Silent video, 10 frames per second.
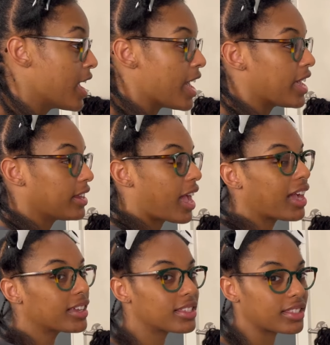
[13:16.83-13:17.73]
And
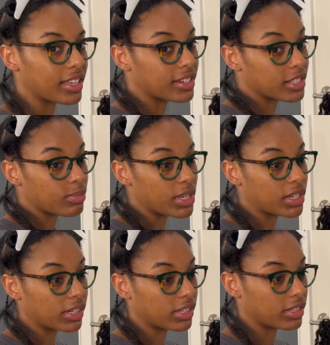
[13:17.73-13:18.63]
I can say this
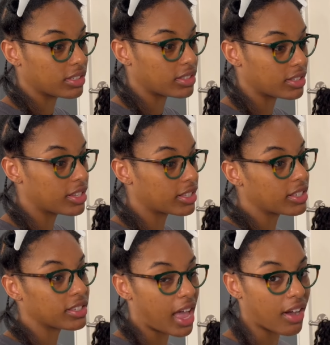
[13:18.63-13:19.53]
because this
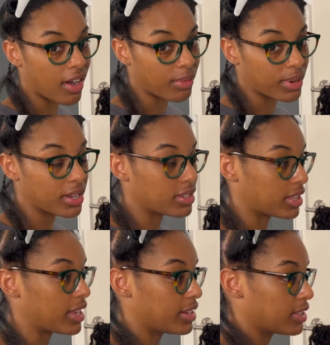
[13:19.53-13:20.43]
is how I was,
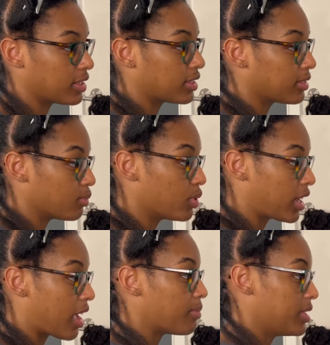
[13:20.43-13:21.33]
and this is what
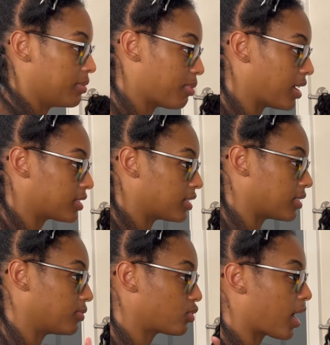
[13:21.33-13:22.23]
I'm in the process
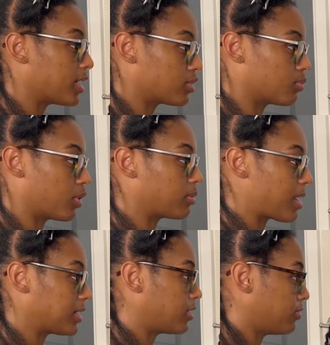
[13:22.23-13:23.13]
of trying to work
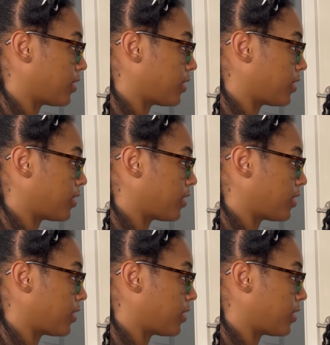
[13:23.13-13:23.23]
myself